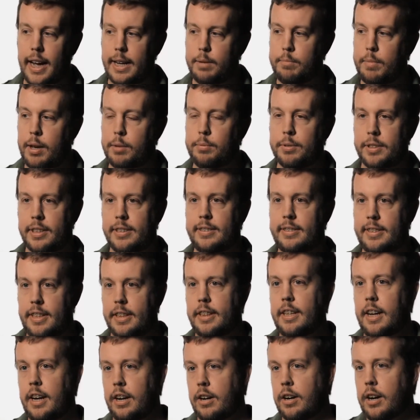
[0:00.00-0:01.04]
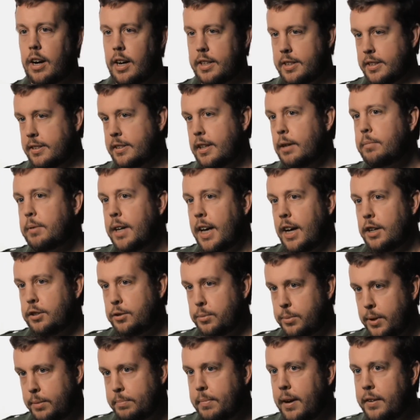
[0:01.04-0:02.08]
I am able to sit there on the same
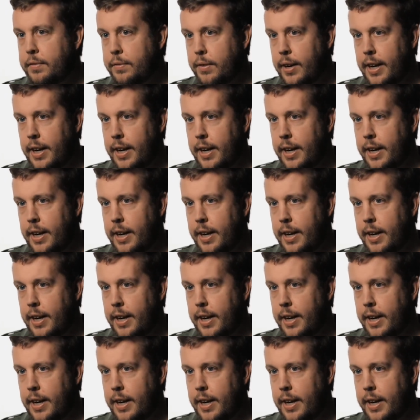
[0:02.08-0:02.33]
couch with my